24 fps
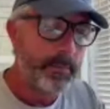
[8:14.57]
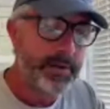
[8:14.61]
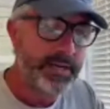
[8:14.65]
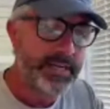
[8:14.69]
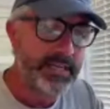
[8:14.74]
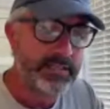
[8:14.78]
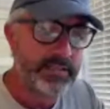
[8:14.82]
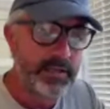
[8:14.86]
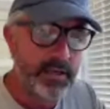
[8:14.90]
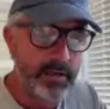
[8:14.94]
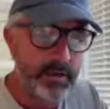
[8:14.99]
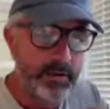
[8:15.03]

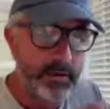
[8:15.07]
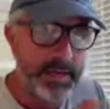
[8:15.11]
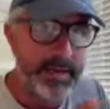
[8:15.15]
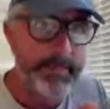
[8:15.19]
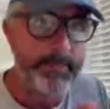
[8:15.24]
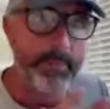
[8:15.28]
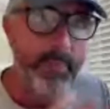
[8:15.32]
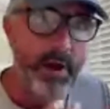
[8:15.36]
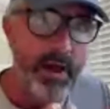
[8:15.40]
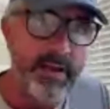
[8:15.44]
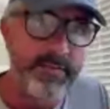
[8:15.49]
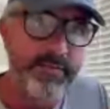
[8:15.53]
because
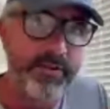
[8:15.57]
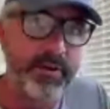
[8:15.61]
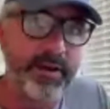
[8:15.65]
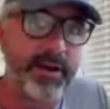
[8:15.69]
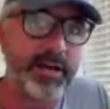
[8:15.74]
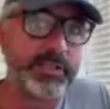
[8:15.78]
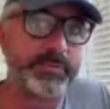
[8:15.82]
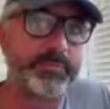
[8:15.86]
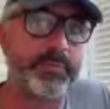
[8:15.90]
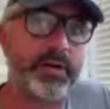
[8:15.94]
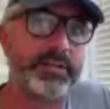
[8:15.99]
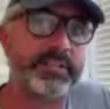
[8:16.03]
in my view,
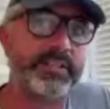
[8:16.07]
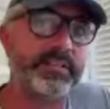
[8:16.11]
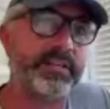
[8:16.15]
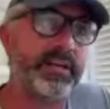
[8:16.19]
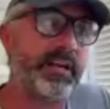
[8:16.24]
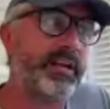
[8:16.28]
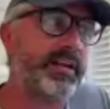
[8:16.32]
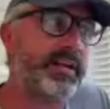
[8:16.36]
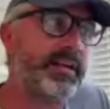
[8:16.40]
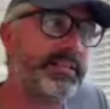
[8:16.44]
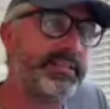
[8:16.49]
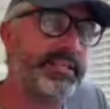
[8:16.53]
house prices are
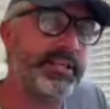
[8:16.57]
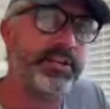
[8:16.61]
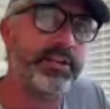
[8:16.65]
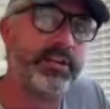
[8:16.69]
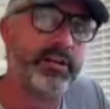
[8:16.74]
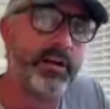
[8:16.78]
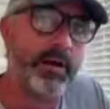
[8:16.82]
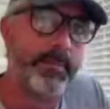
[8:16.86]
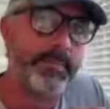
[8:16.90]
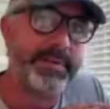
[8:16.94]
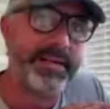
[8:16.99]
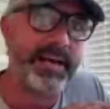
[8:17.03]
going to continue
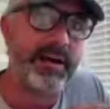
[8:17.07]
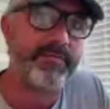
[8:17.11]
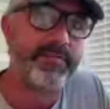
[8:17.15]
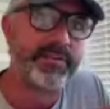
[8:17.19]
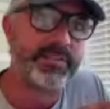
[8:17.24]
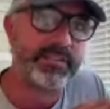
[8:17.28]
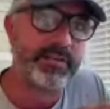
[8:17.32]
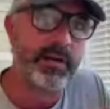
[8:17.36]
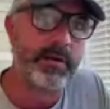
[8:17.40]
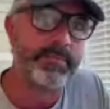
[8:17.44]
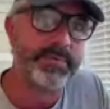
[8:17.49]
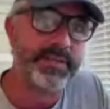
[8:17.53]
to come down
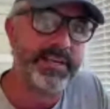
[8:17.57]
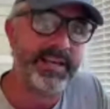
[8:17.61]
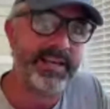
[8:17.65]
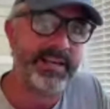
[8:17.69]
for some